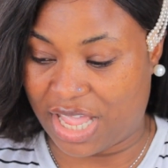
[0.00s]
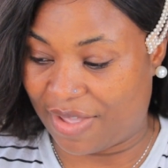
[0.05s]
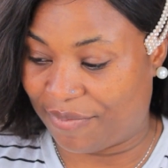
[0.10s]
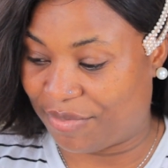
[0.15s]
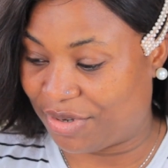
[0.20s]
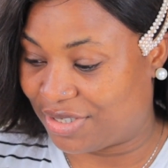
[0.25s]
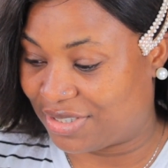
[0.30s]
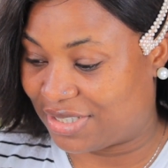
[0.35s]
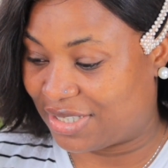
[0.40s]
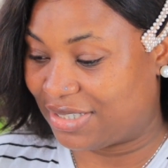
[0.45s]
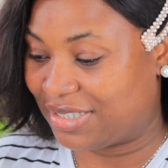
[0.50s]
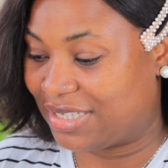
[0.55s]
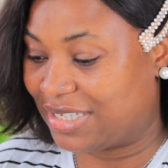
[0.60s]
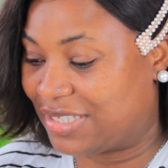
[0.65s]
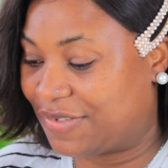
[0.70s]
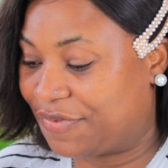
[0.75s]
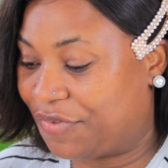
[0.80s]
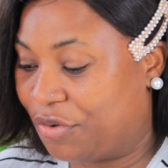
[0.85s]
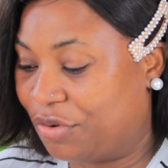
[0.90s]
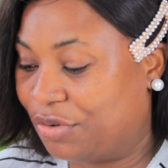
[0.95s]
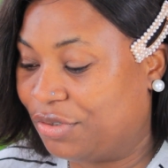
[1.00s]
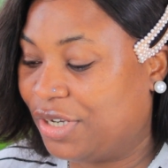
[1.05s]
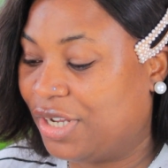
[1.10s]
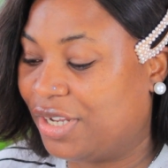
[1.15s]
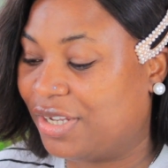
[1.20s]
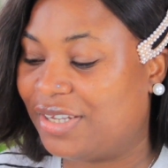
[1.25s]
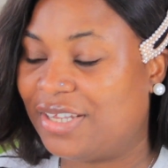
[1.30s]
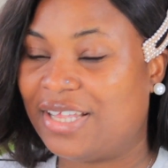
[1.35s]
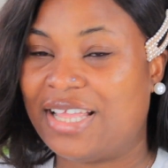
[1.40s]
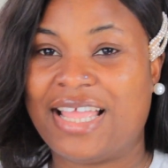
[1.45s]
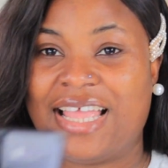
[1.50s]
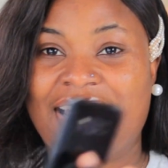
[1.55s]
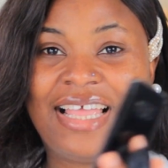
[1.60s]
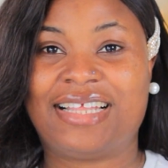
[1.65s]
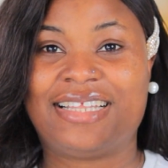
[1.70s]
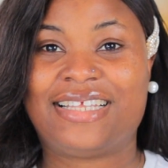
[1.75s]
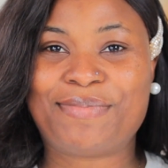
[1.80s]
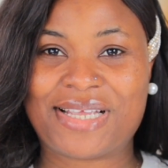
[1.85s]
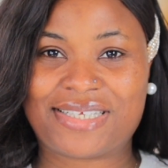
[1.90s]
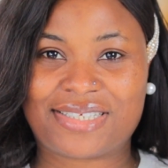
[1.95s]
I've been using this phone.
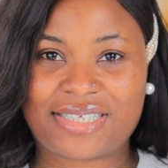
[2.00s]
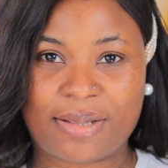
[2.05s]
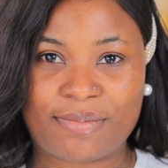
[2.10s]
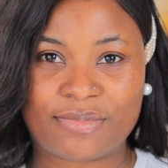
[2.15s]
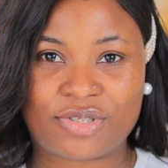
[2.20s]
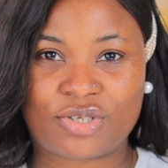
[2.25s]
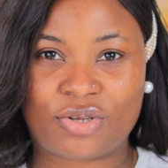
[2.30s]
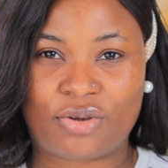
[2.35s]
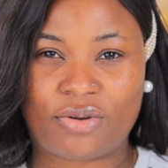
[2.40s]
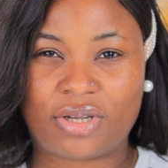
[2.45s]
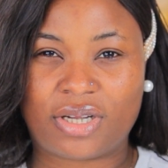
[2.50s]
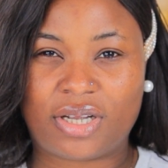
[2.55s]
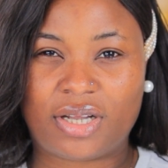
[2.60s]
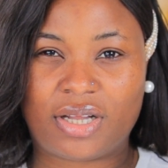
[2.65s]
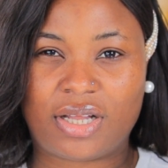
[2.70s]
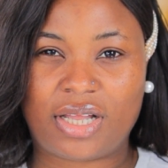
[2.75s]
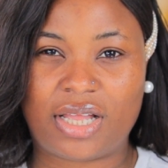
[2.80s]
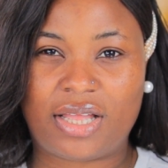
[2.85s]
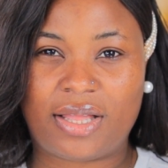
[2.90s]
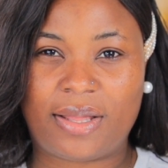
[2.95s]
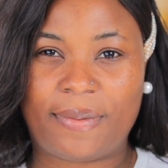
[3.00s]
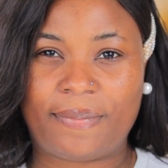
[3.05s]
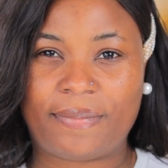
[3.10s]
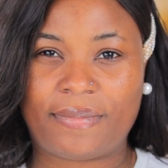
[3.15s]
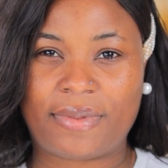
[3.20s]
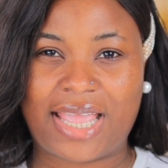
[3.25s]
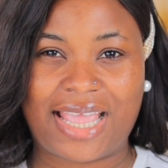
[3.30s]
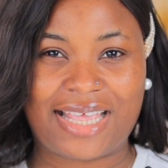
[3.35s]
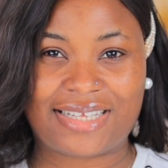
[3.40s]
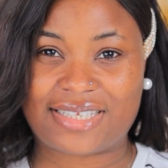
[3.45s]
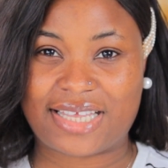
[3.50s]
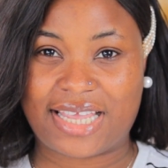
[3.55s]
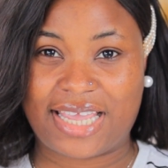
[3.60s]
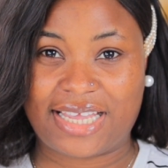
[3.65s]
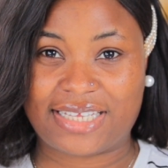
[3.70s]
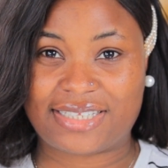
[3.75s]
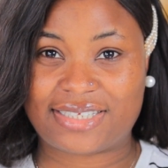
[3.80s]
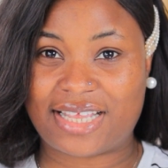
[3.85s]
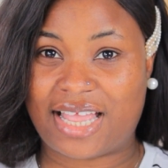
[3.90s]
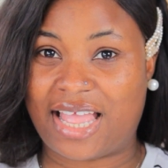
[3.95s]
This is my Samsung
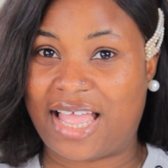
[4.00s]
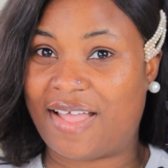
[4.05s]
S8.